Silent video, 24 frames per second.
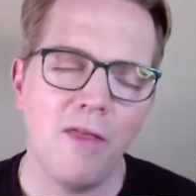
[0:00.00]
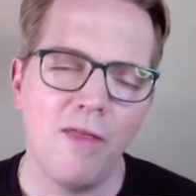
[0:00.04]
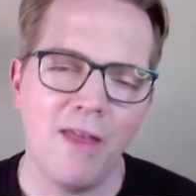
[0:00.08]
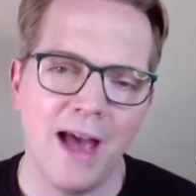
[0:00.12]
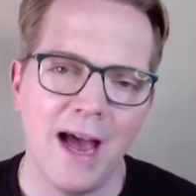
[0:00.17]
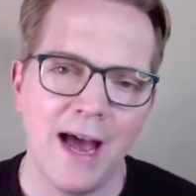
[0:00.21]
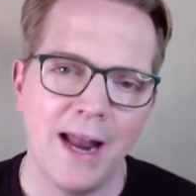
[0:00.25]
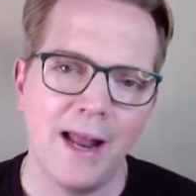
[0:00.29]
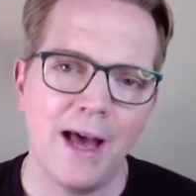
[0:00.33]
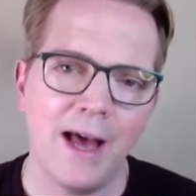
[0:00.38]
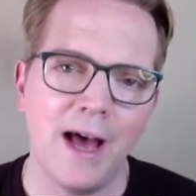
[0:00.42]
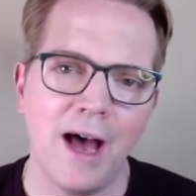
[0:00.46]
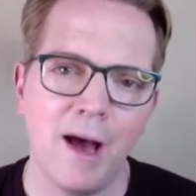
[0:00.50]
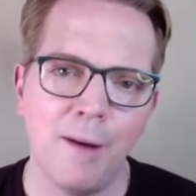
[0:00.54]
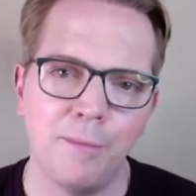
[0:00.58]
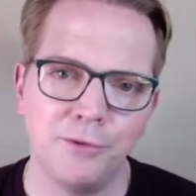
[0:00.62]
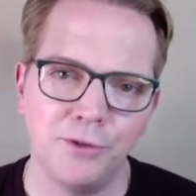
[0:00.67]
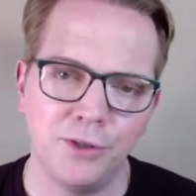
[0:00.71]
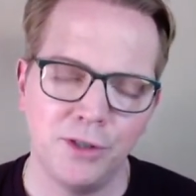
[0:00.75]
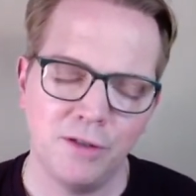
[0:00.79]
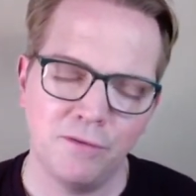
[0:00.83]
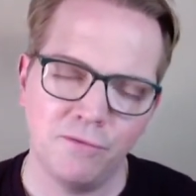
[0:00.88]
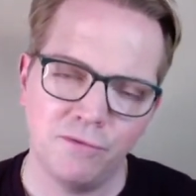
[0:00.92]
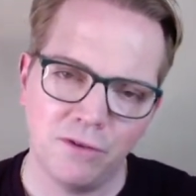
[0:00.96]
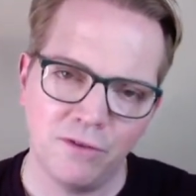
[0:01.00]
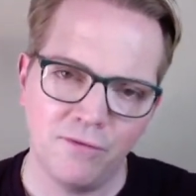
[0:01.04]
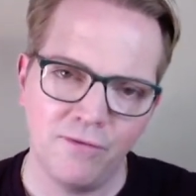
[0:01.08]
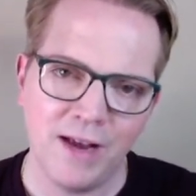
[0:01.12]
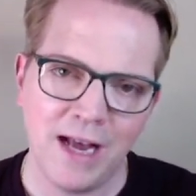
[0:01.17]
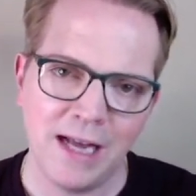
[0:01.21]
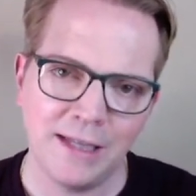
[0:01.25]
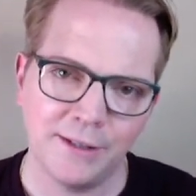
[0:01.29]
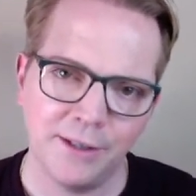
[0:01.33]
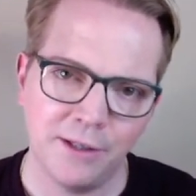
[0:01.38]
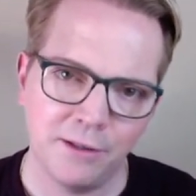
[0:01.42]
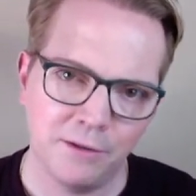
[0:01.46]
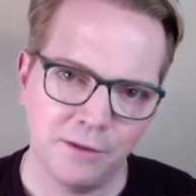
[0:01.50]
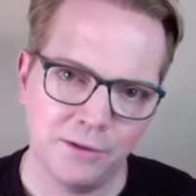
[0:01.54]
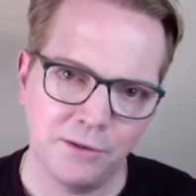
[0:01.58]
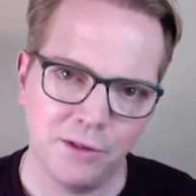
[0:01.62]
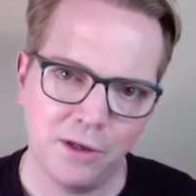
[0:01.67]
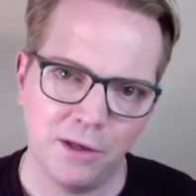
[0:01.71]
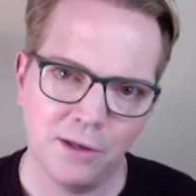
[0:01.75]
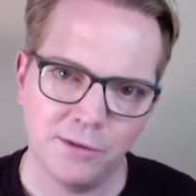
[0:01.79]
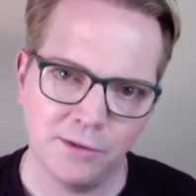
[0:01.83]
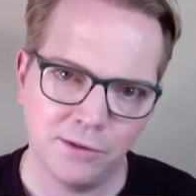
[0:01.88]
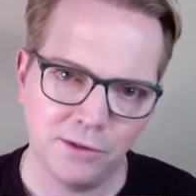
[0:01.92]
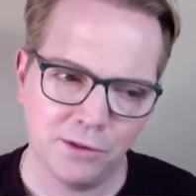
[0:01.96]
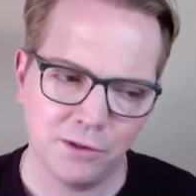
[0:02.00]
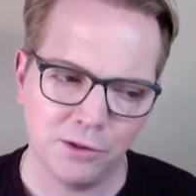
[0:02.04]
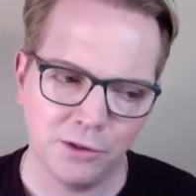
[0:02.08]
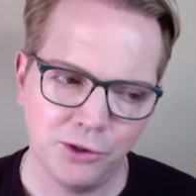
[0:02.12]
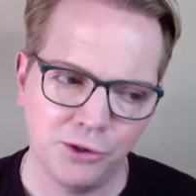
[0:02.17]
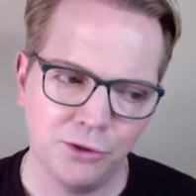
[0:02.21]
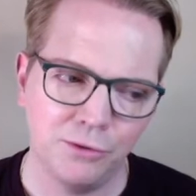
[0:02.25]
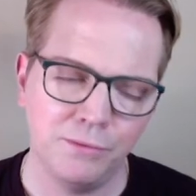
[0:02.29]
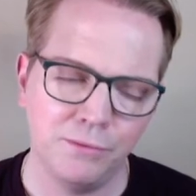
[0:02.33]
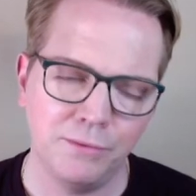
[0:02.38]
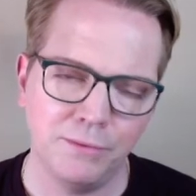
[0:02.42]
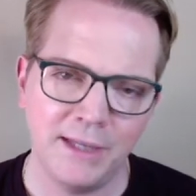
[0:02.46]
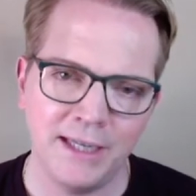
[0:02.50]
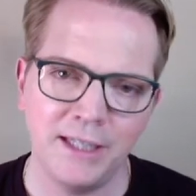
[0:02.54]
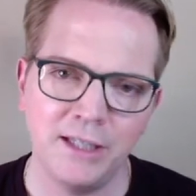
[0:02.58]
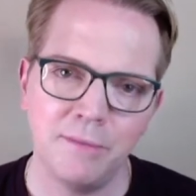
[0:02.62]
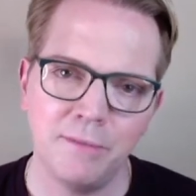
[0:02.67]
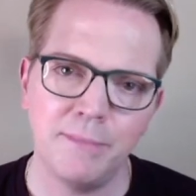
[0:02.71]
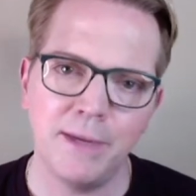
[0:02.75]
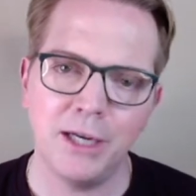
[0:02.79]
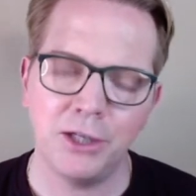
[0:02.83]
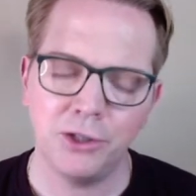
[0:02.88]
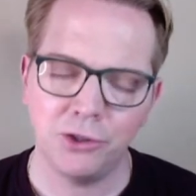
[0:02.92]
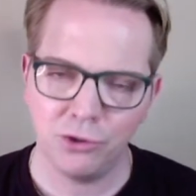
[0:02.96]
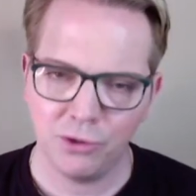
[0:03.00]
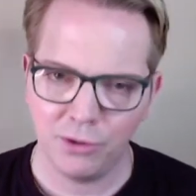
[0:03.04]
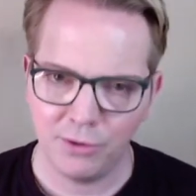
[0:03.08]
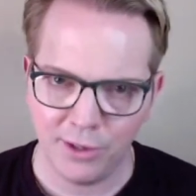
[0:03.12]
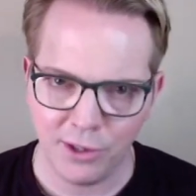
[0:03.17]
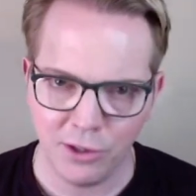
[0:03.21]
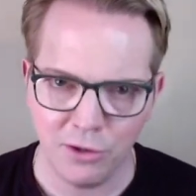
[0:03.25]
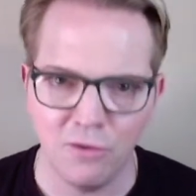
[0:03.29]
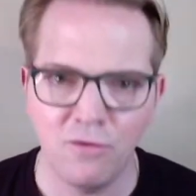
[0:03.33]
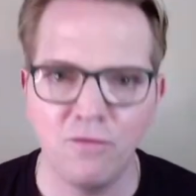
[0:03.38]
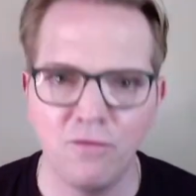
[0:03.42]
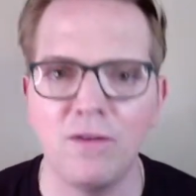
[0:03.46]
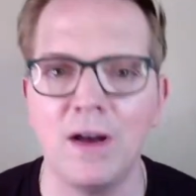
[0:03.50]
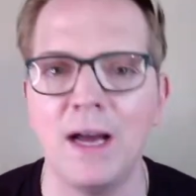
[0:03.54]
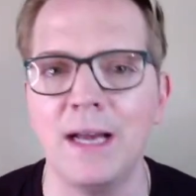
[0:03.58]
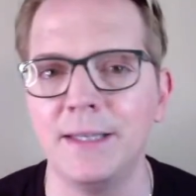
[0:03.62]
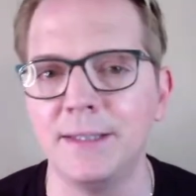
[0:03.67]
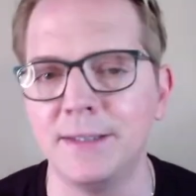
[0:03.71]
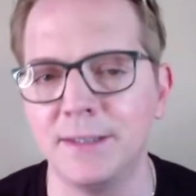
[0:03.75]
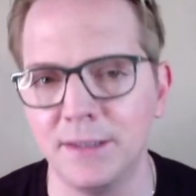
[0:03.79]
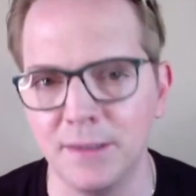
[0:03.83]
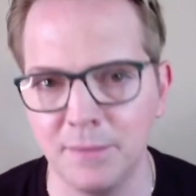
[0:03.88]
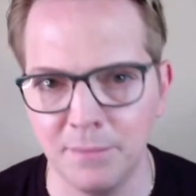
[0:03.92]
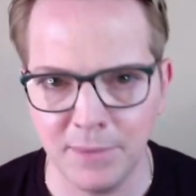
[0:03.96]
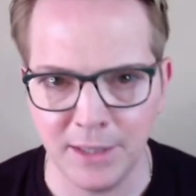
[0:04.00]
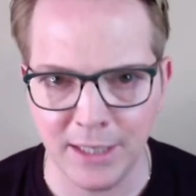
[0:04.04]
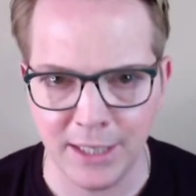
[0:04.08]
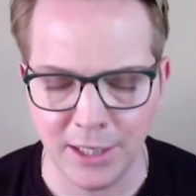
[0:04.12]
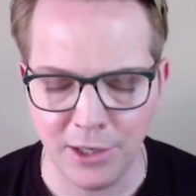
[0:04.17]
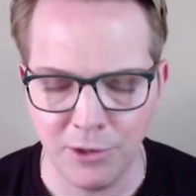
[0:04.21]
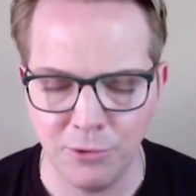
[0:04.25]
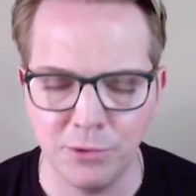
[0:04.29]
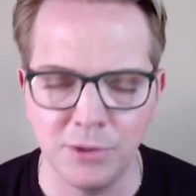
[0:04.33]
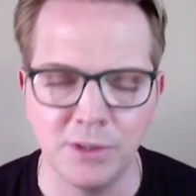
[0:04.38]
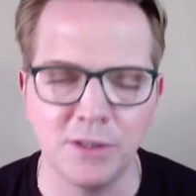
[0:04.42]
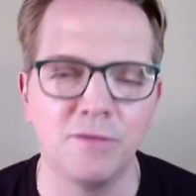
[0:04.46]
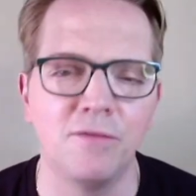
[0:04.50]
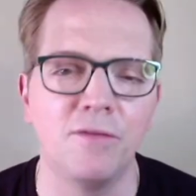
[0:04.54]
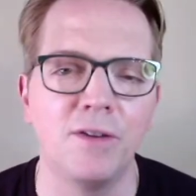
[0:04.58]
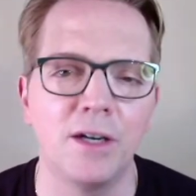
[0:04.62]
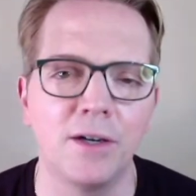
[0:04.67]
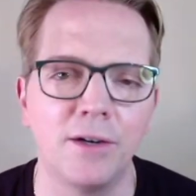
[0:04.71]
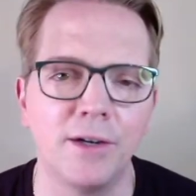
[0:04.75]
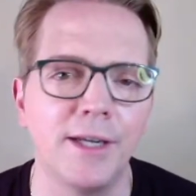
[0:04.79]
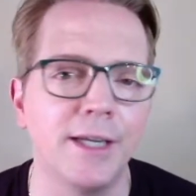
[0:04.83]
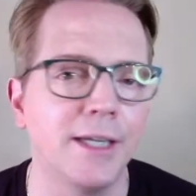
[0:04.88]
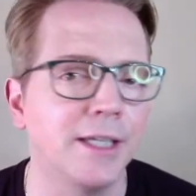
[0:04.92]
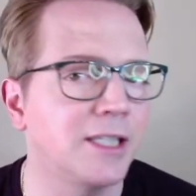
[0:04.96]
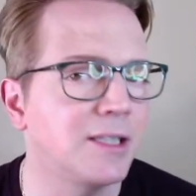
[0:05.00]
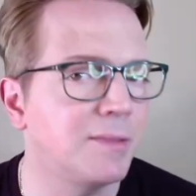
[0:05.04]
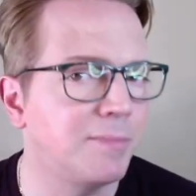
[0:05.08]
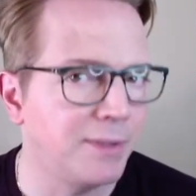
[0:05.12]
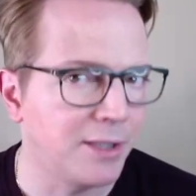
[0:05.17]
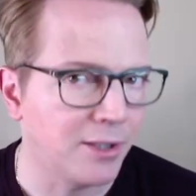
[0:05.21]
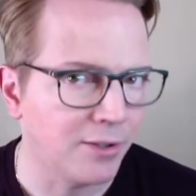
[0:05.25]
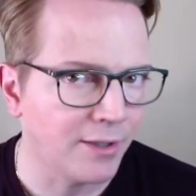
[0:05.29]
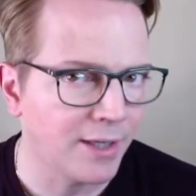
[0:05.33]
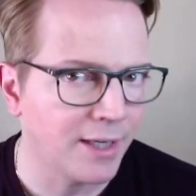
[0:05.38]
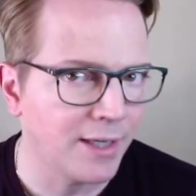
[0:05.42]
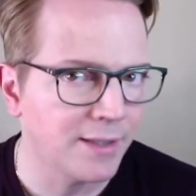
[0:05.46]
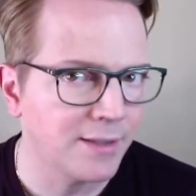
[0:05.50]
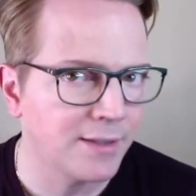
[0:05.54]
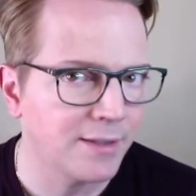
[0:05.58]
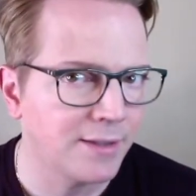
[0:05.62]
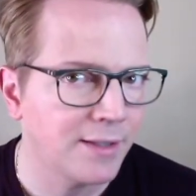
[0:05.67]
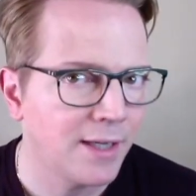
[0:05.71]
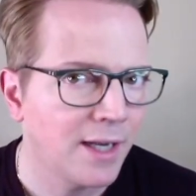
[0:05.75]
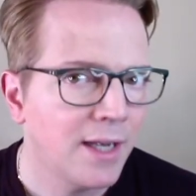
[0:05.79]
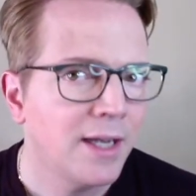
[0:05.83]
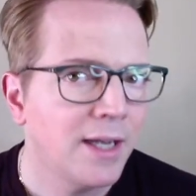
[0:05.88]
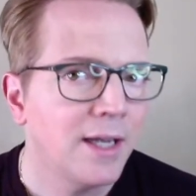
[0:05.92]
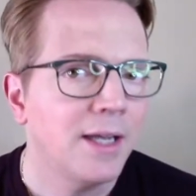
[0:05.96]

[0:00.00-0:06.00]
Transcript: that option for vascular dark circles you need to make sure that you find somebody who is very experienced